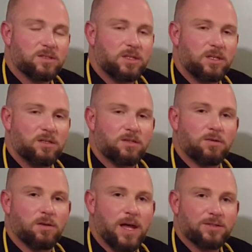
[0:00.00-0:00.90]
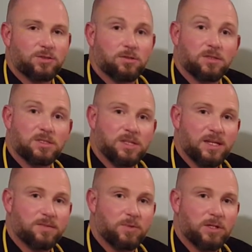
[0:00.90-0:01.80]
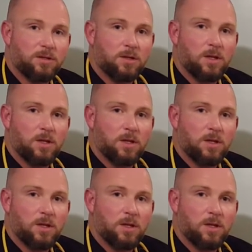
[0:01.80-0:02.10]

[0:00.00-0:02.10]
T's neurological assessment.